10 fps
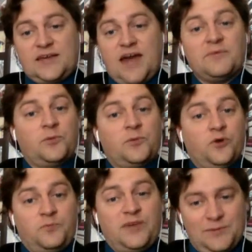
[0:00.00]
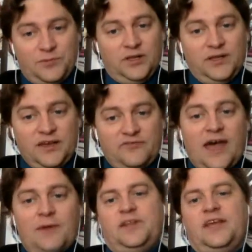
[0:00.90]
comic book people have
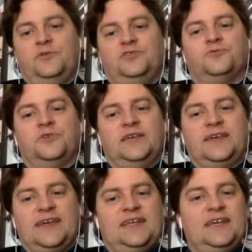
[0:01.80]
not been able to really get